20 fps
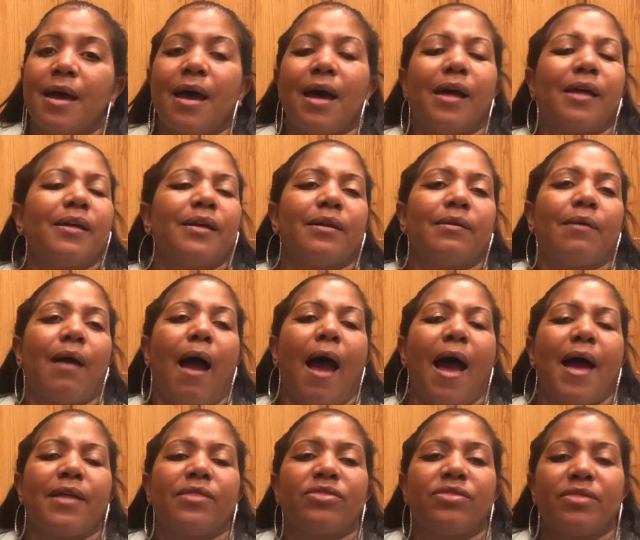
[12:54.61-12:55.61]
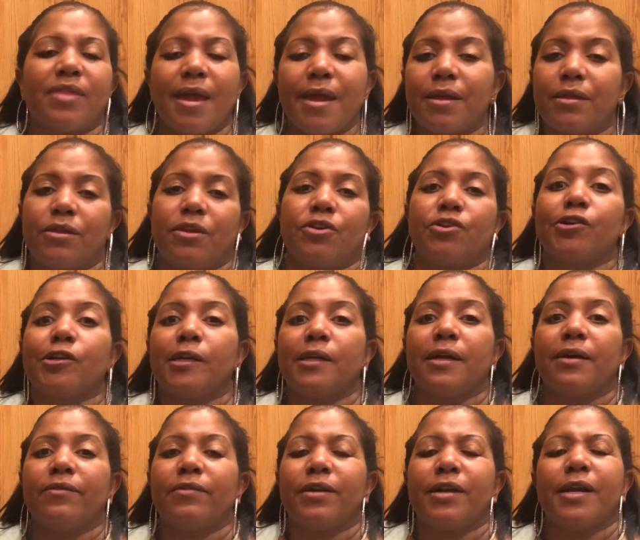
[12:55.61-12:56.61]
I think that you'll love it,